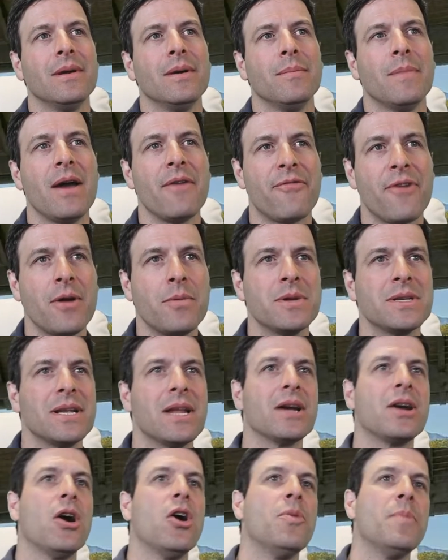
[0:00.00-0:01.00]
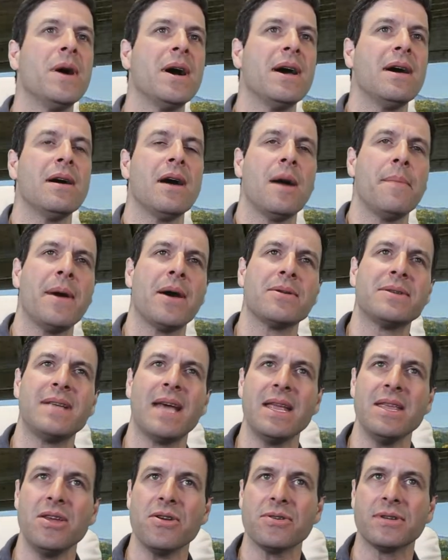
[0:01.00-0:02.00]
My friend was in a coma about
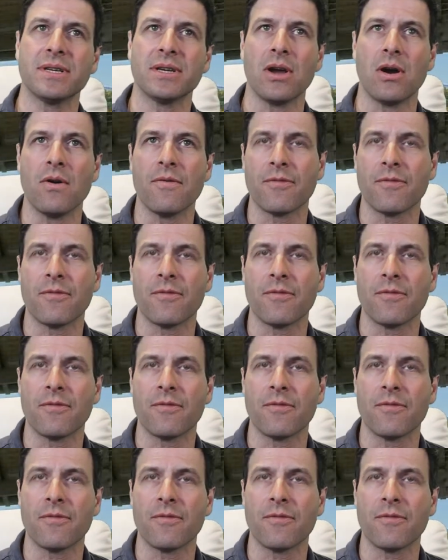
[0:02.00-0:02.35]
10 years ago